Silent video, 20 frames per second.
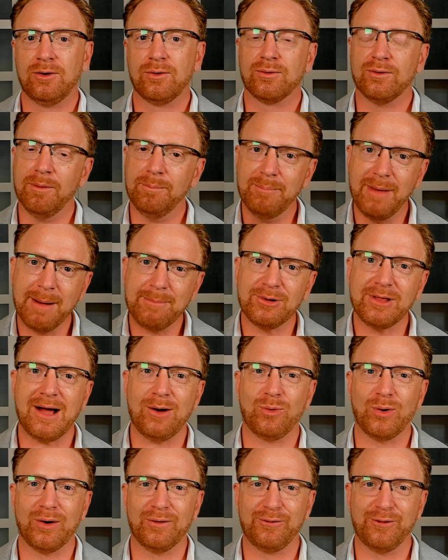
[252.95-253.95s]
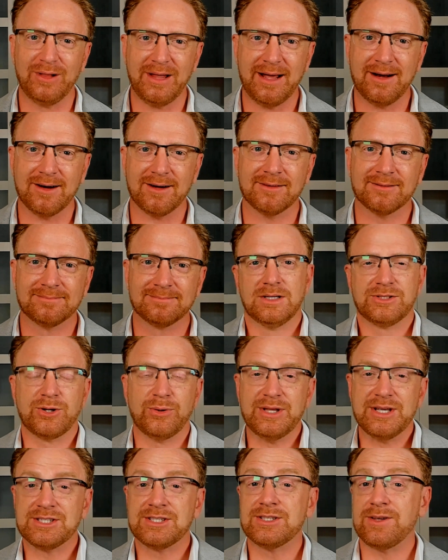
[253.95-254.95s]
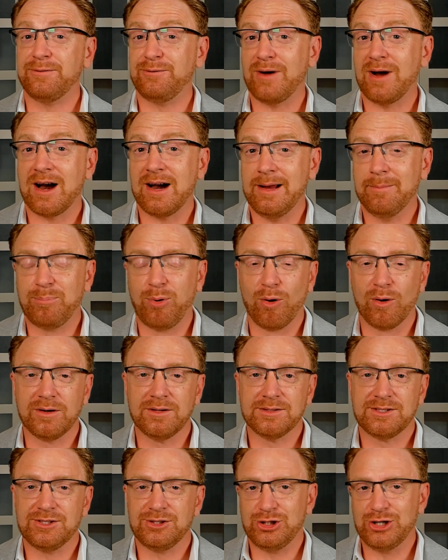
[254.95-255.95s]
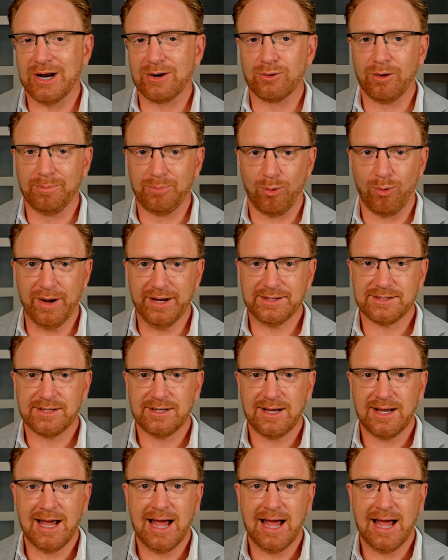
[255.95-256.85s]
Remember that word for later. So this is a very important general point.